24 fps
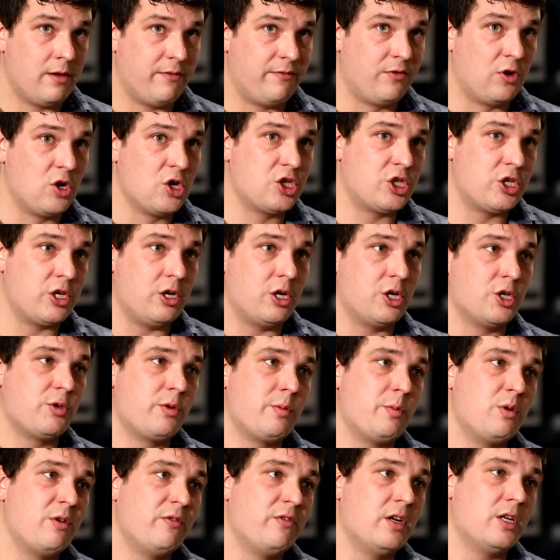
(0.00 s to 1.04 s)
first 2 years
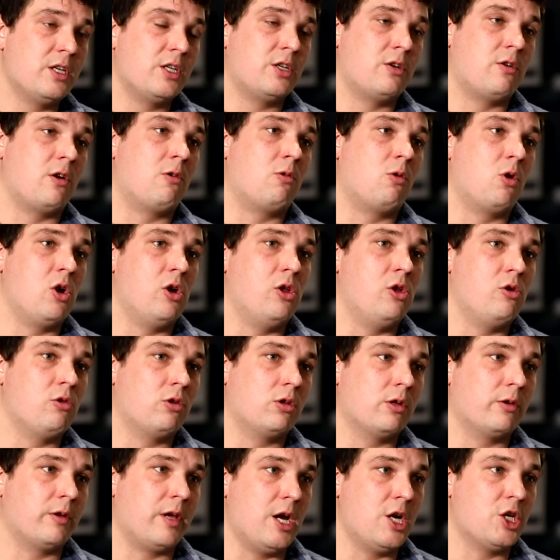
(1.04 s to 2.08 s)
we moved into our Royal
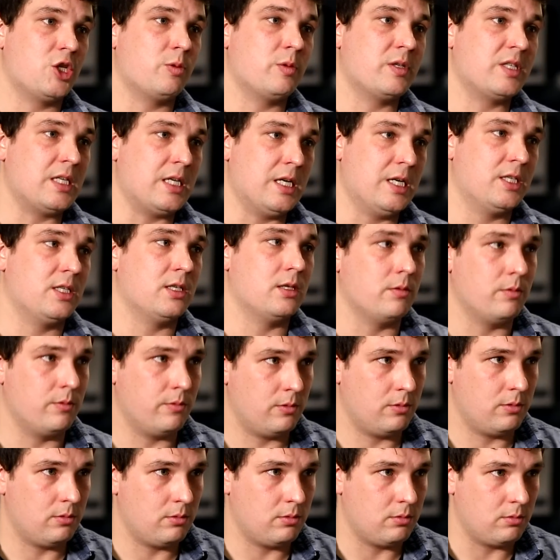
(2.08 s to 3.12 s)
Oak location was
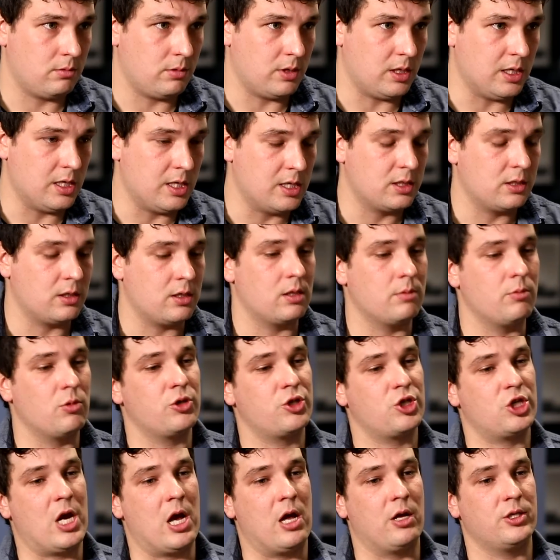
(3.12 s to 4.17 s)
easily the
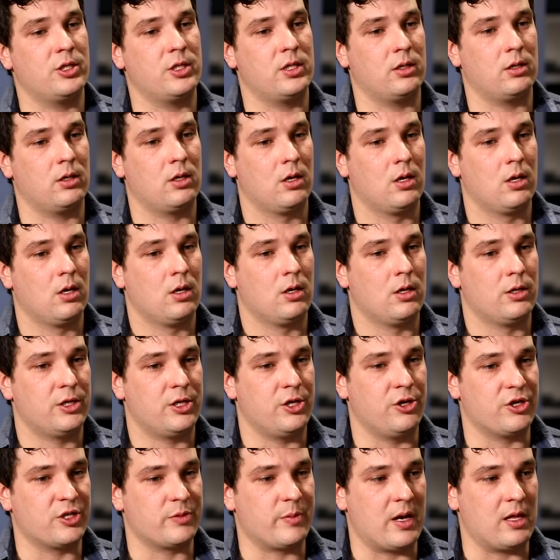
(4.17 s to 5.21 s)
most challenging
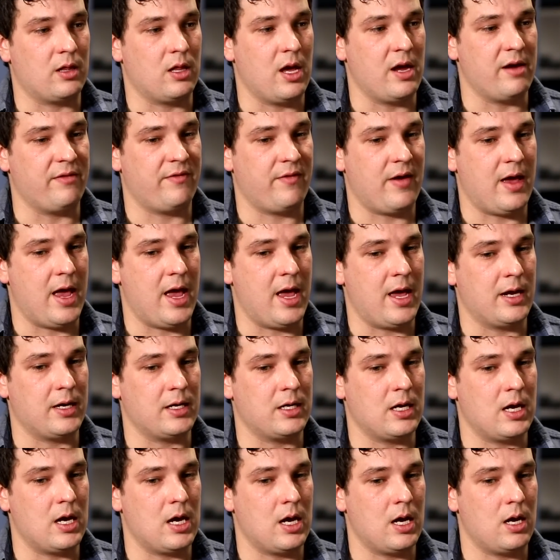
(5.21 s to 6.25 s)
2 years of my life.
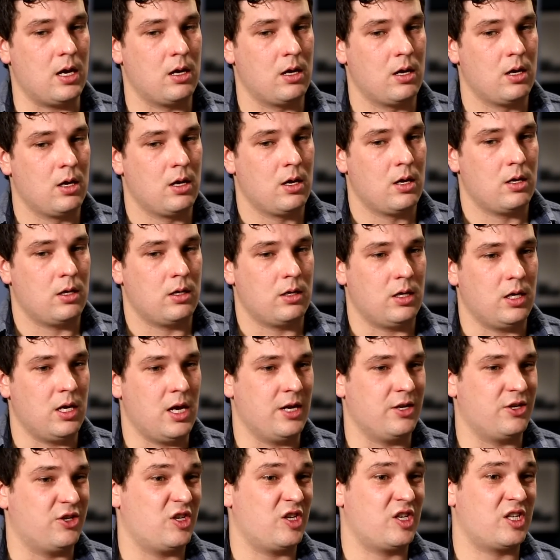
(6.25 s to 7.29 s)
And
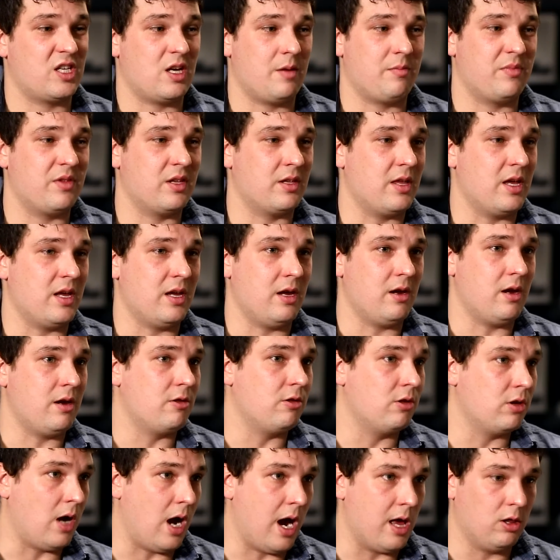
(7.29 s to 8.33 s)
it's just something that
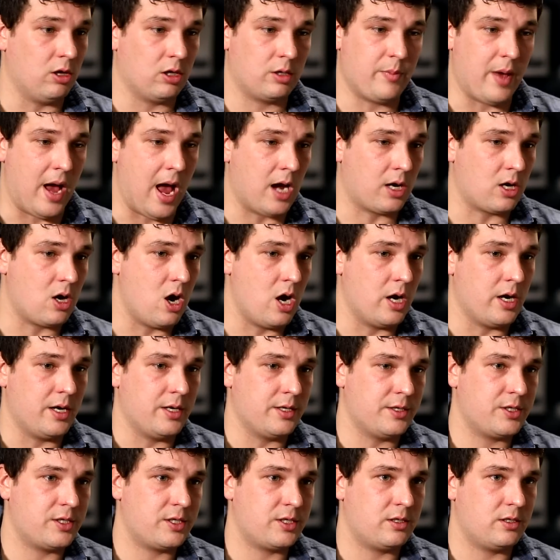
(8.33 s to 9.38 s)
I look back on,
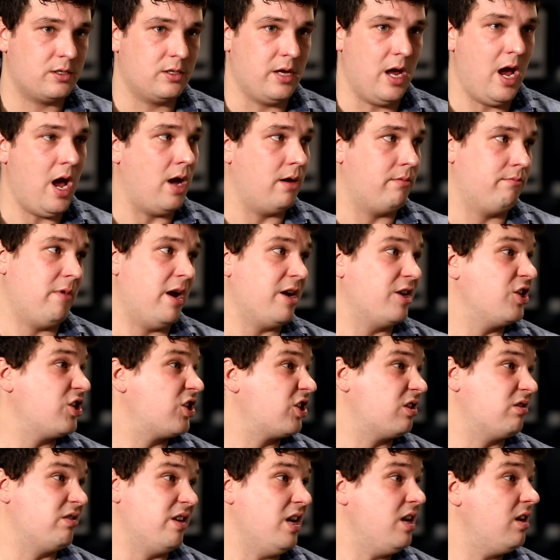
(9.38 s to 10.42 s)
and I
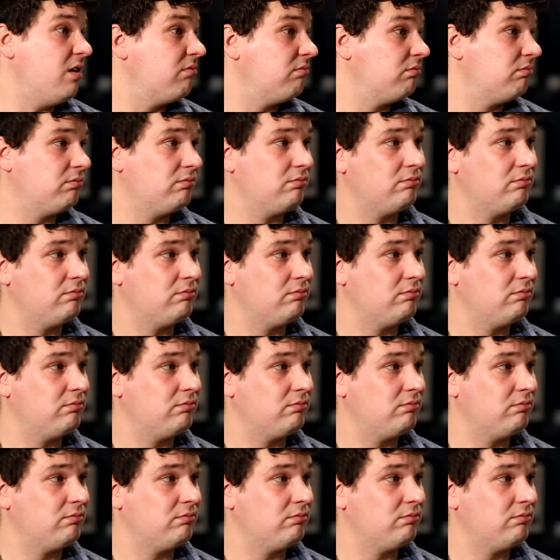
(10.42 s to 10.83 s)
just did it.